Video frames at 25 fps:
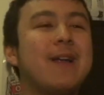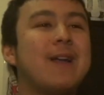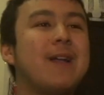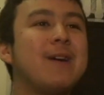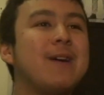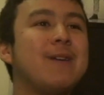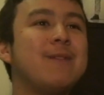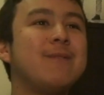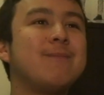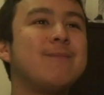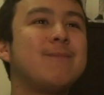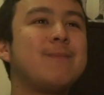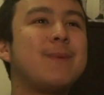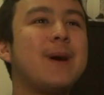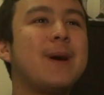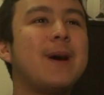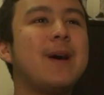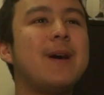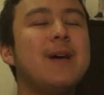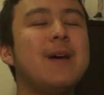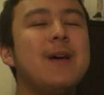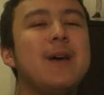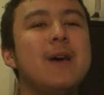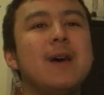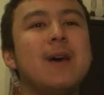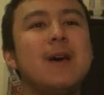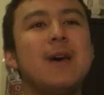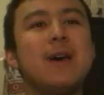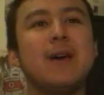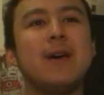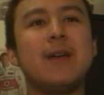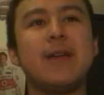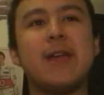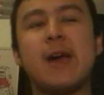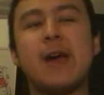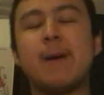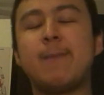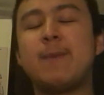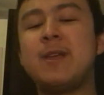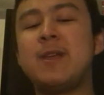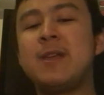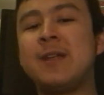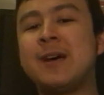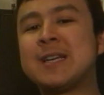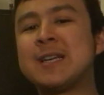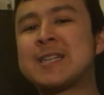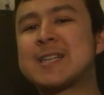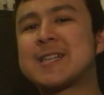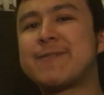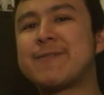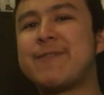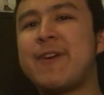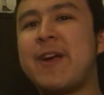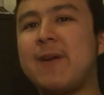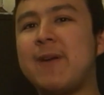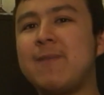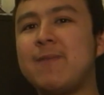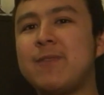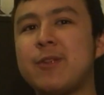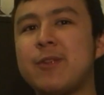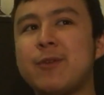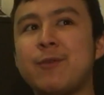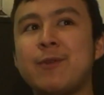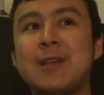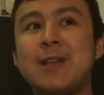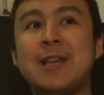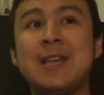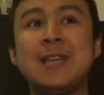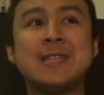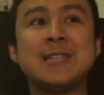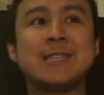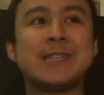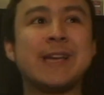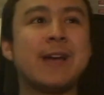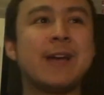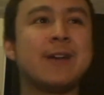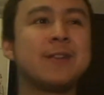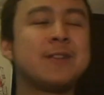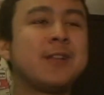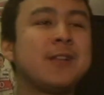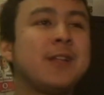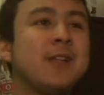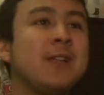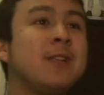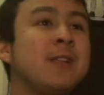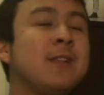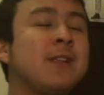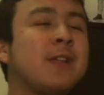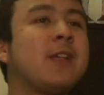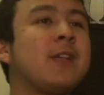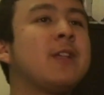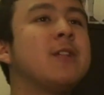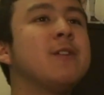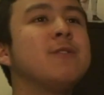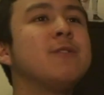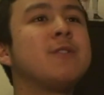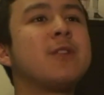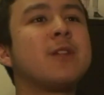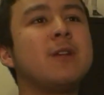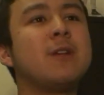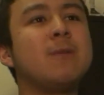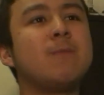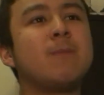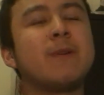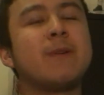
know. But yeah, it'd been nice for him to at least get into Q2,